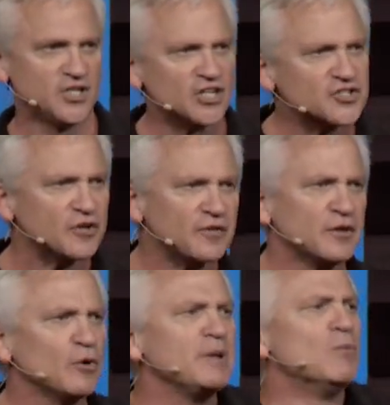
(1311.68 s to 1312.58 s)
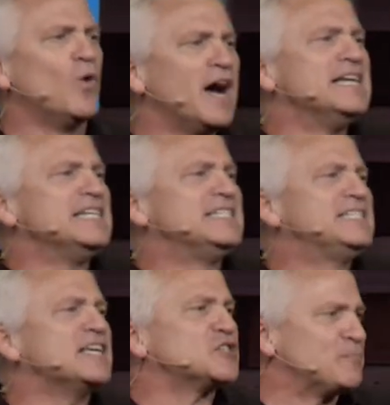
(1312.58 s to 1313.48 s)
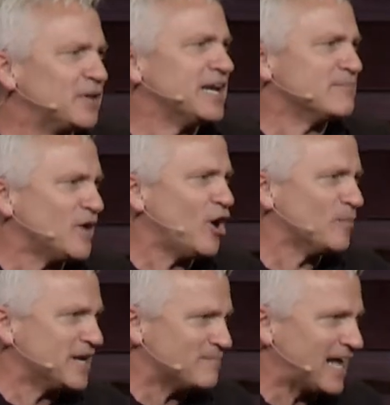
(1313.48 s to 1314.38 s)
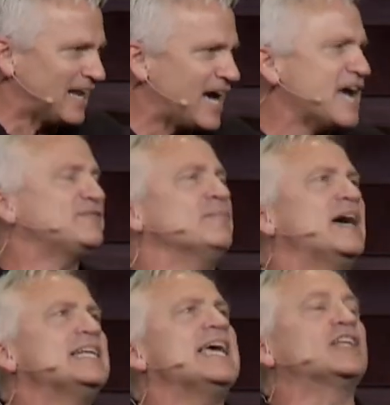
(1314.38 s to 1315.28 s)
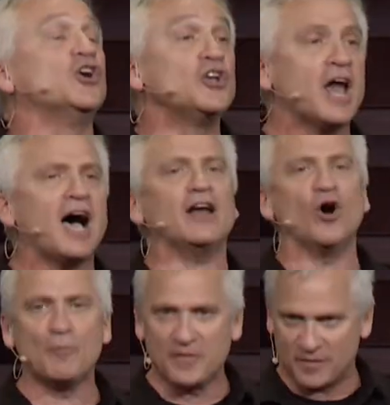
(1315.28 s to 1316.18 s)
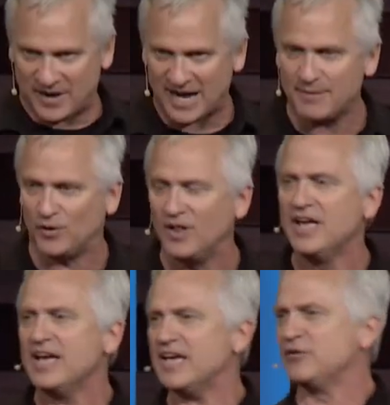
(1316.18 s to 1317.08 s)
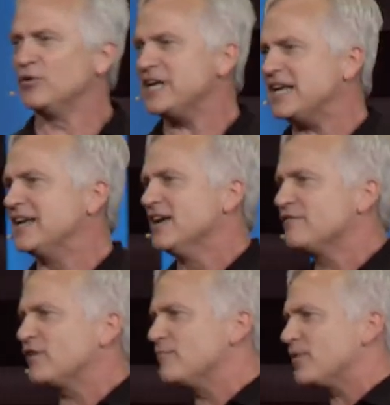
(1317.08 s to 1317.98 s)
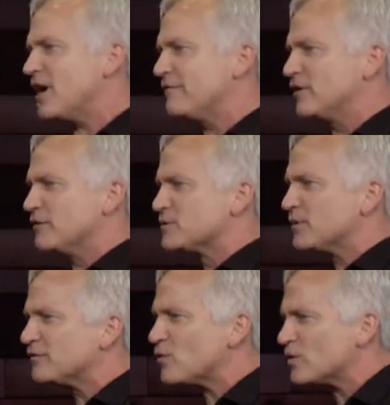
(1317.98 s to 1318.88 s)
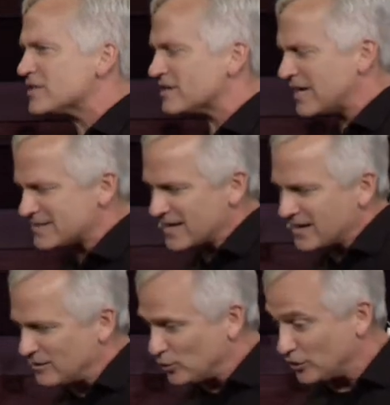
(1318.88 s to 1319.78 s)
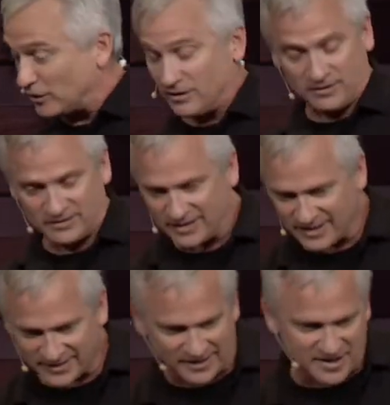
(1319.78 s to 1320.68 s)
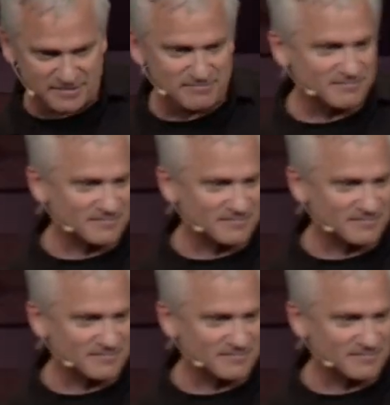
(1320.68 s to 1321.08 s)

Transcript: Just so that there would be one disciplining moment in my life that my dad could not open the Bible and read from Proverbs. But of course, as they got older, um,